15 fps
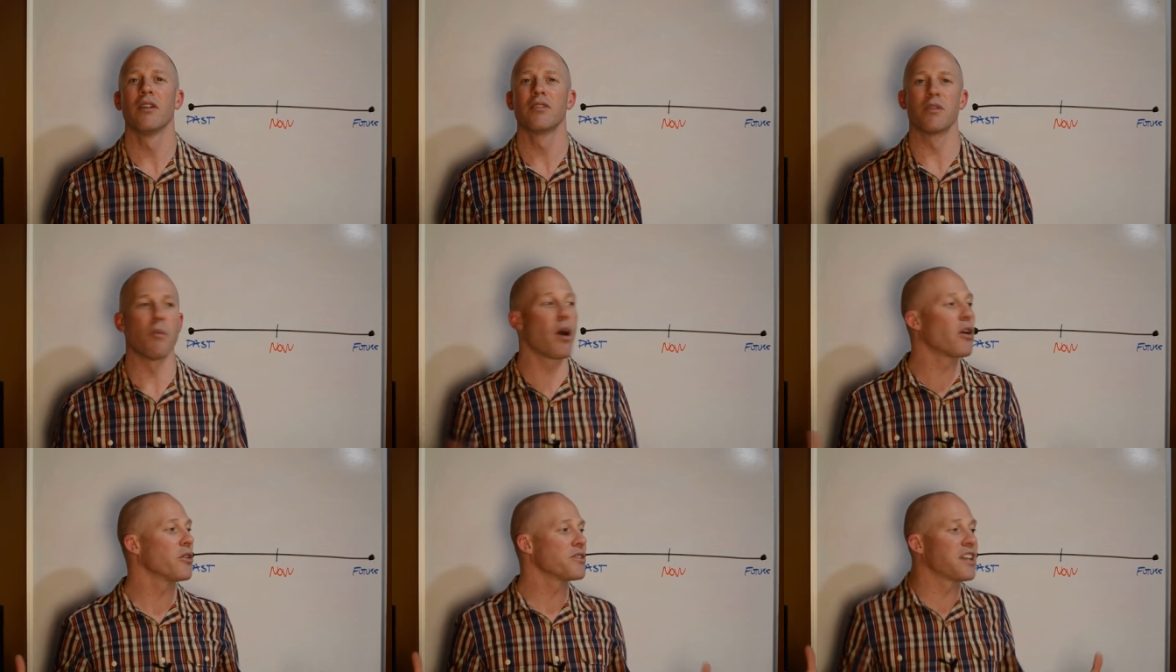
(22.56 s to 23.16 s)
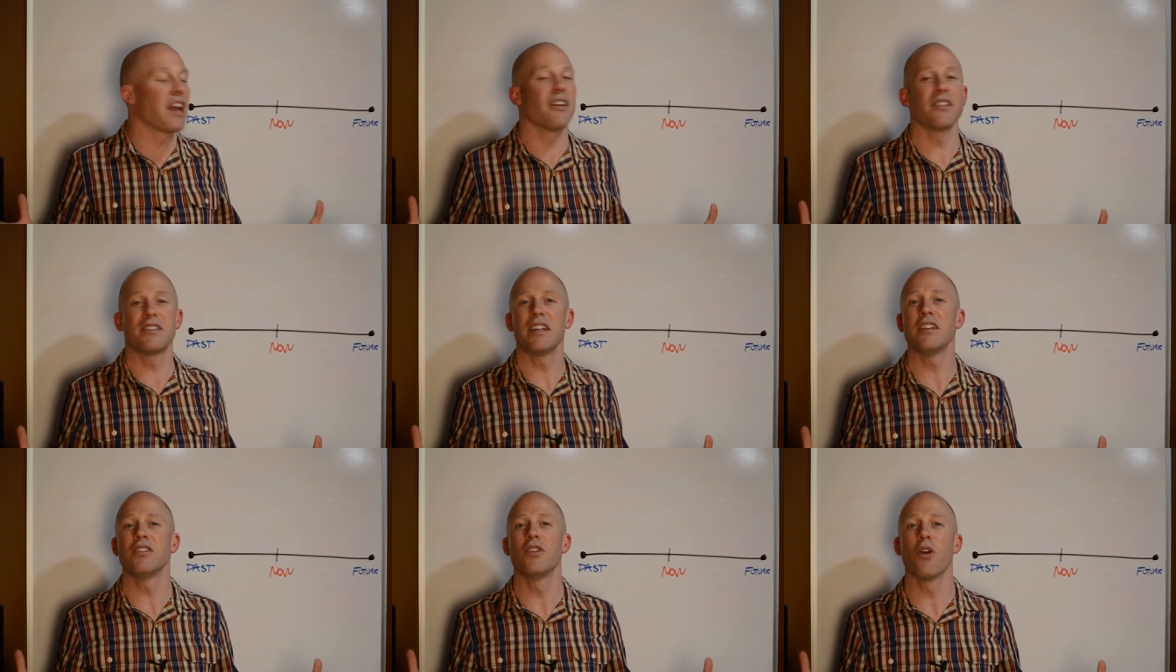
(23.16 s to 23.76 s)
Tomorrow is
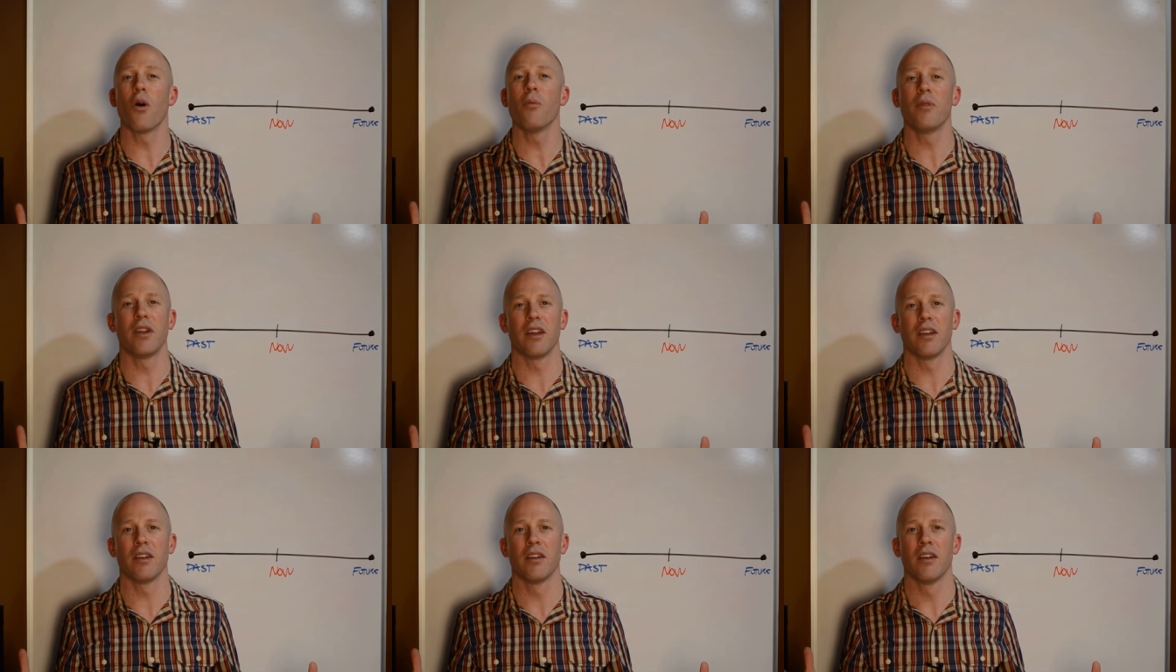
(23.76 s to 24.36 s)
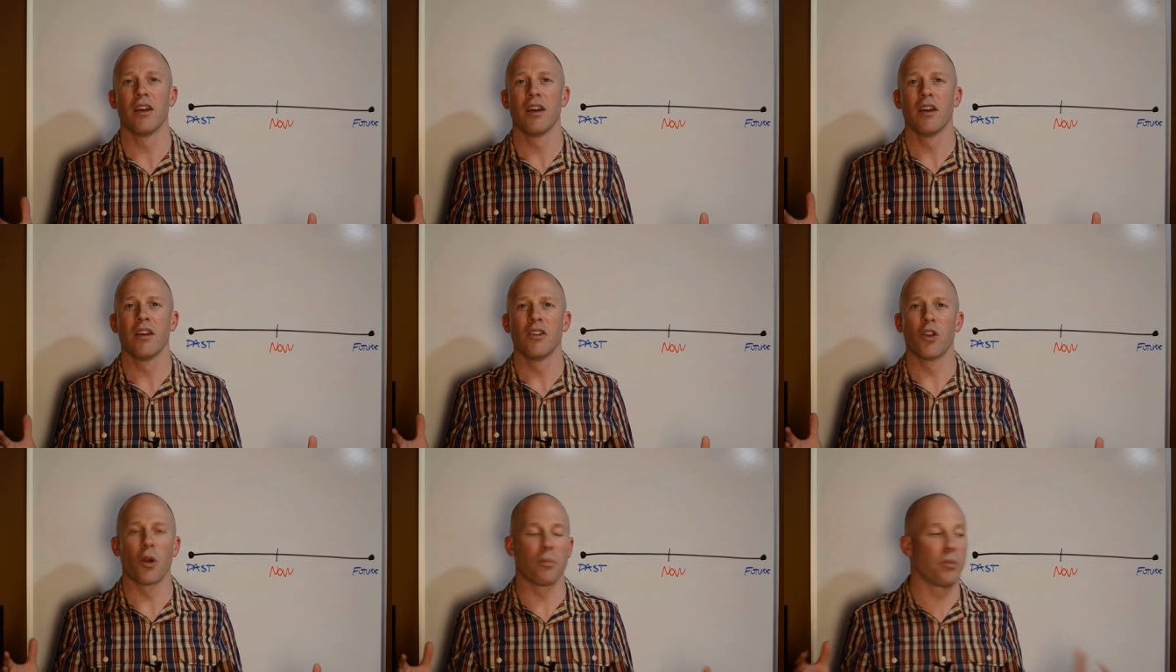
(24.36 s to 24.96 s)
guaranteed to nobody.
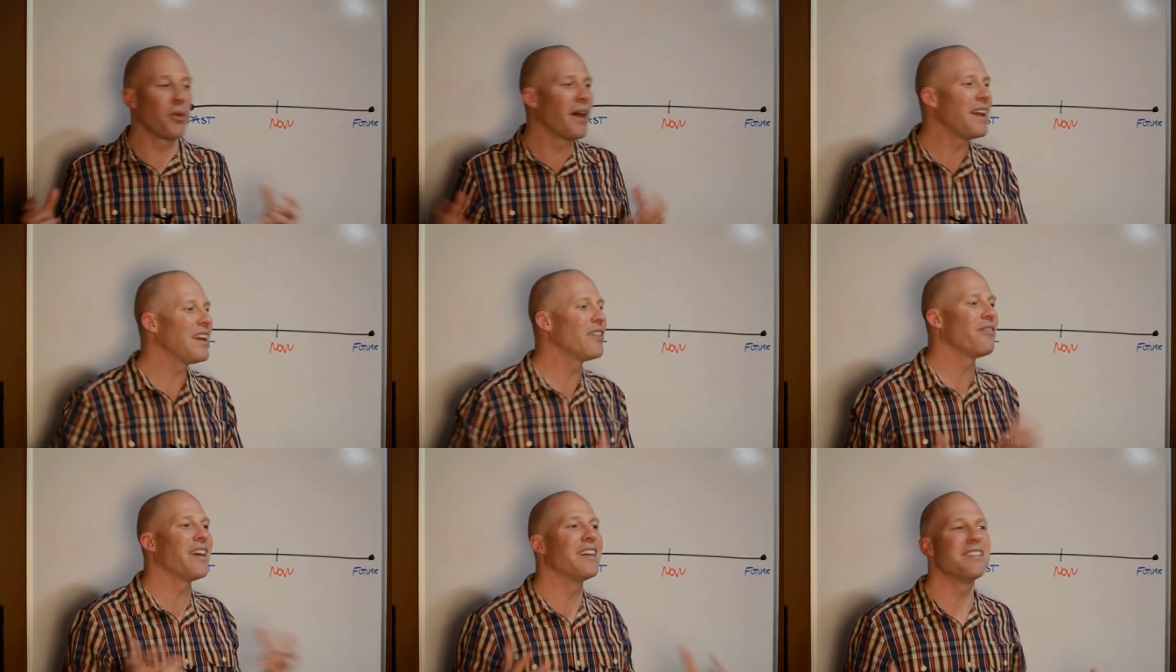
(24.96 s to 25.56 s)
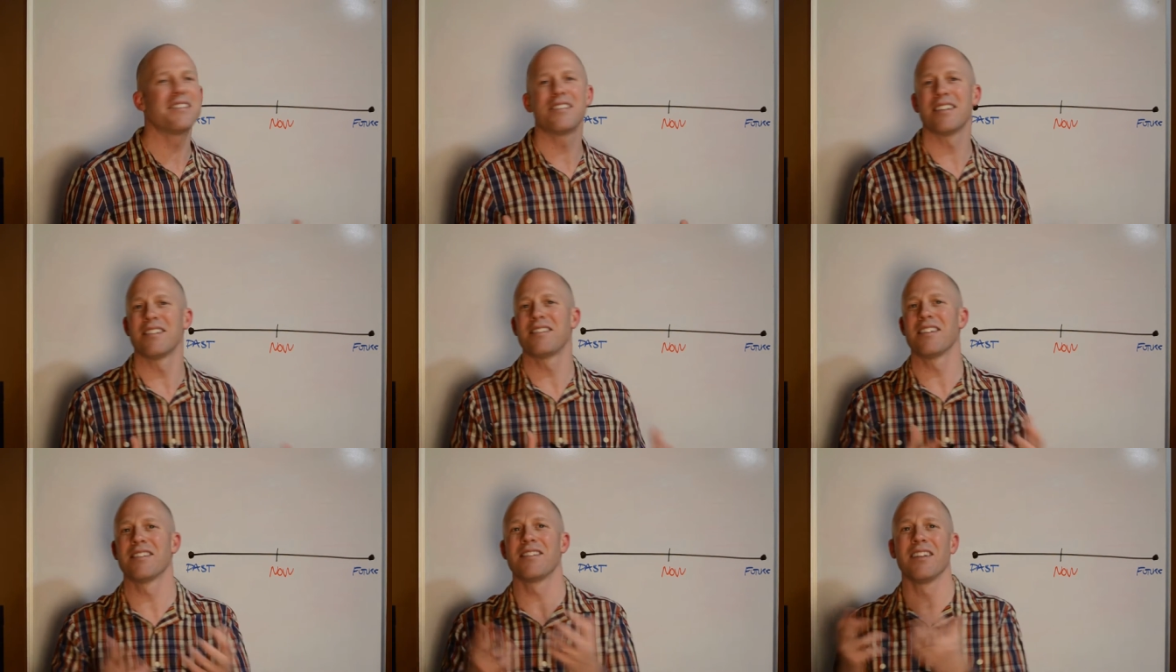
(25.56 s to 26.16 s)
There are plenty of
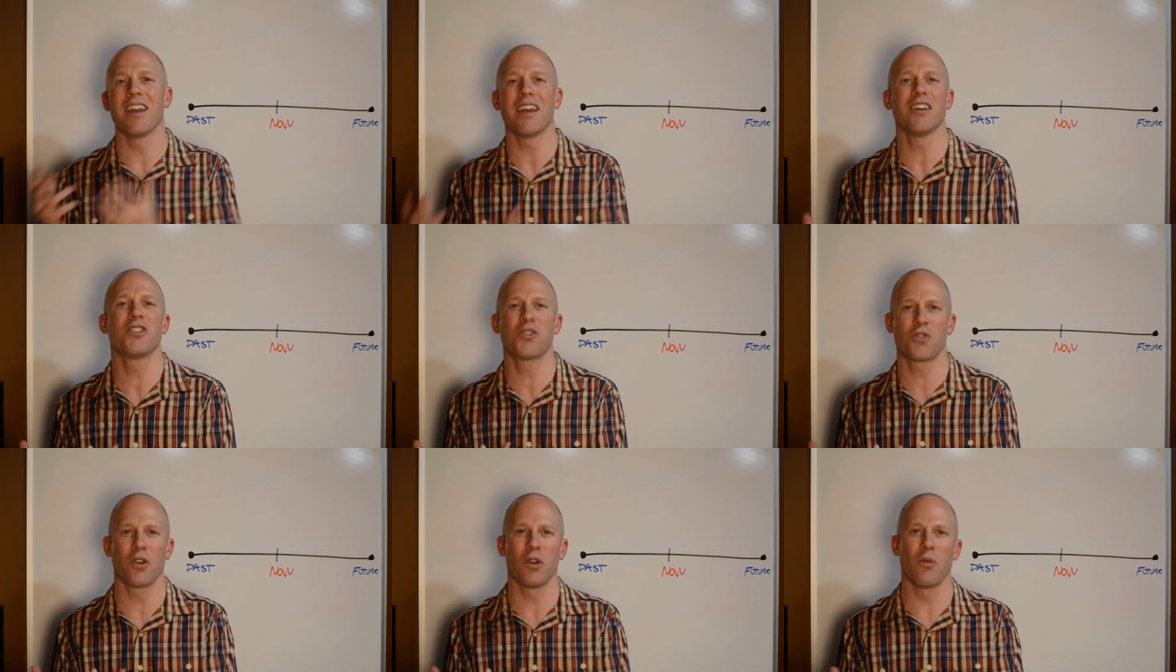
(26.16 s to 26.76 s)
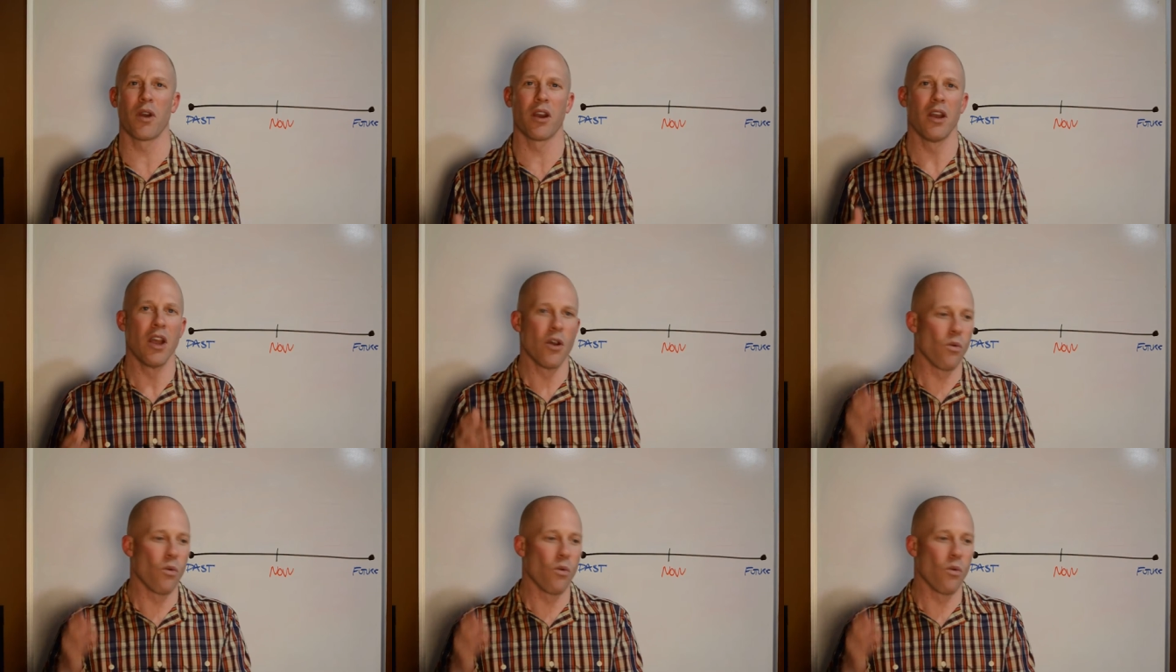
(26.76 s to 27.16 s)
instances in history where